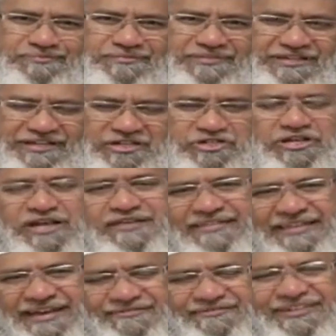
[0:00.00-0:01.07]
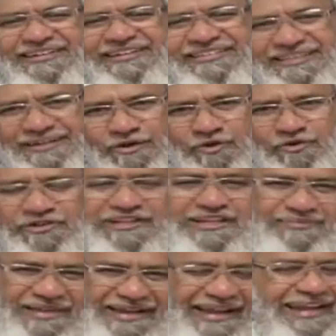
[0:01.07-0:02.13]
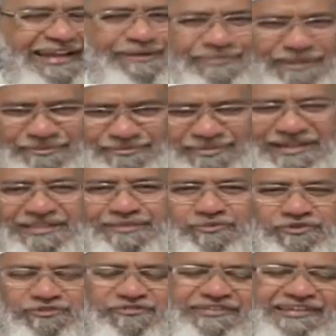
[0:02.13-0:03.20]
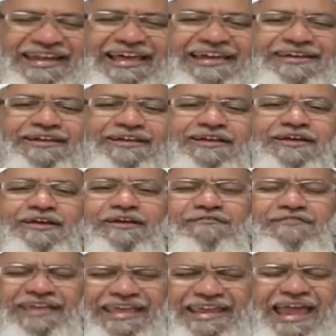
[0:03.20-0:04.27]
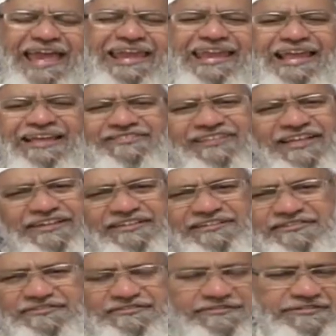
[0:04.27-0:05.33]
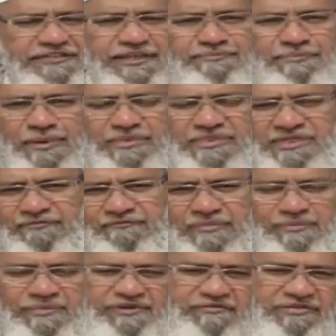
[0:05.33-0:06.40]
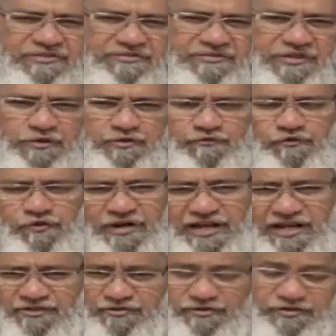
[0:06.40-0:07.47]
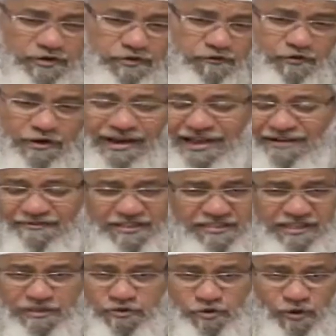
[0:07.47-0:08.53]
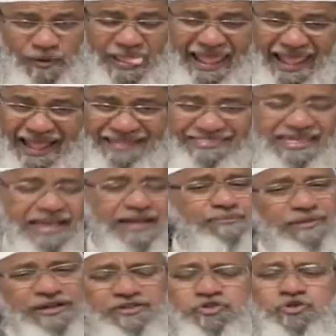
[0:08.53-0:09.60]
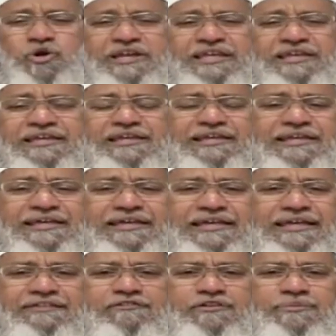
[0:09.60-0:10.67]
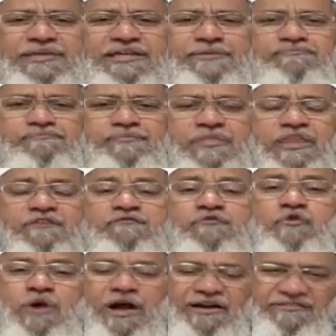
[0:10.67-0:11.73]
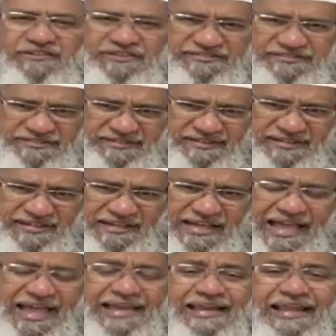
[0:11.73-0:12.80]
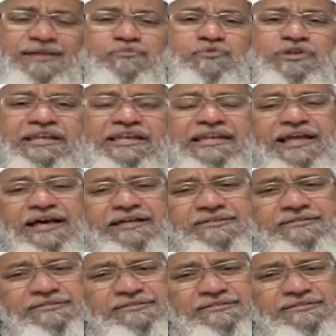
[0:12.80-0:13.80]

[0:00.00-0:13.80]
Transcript: read Isha, then have dinner, then go to sleep, then get up and pray the most of the night, we can analyze that his sleep may be somewhere between 3 to 4 hours or 3 to 4.5 hours. There's no exact, but surely it will be few hours. And alhamdulillah,